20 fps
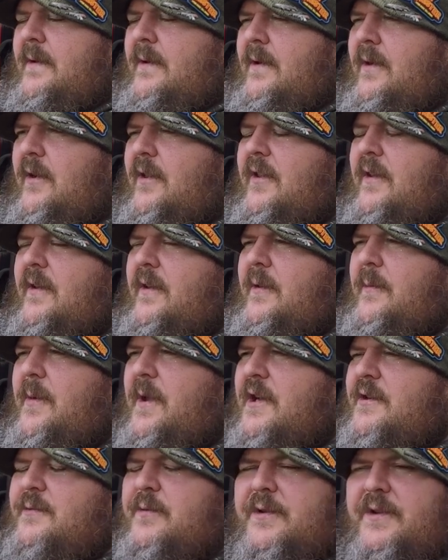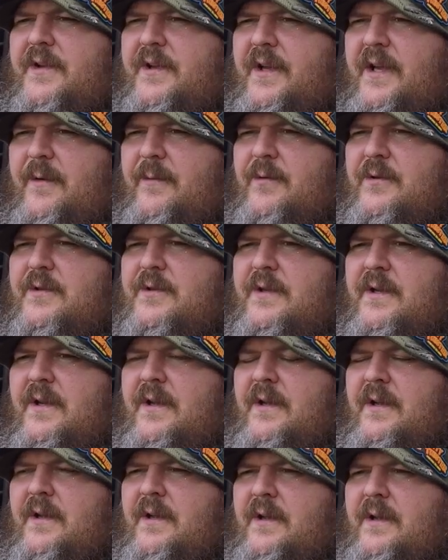The best one today was,
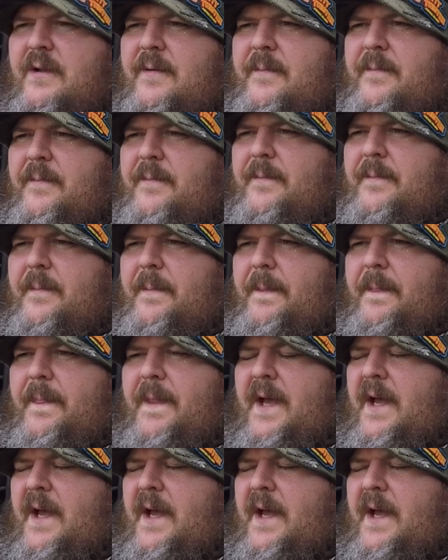I